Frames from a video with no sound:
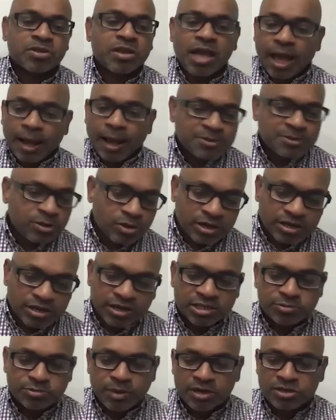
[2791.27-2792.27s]
Absolutely,
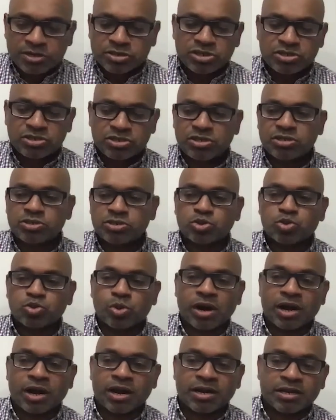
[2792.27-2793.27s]
nurse practitioners who
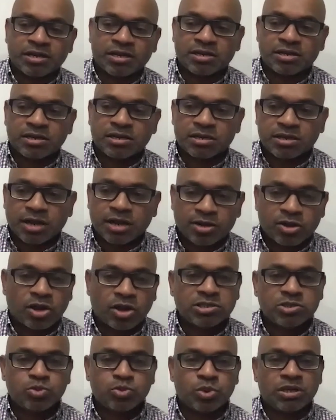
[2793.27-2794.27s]
are in
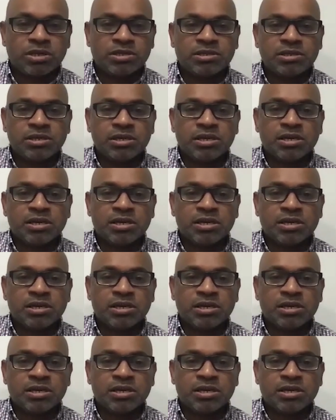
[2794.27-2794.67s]
cardiology world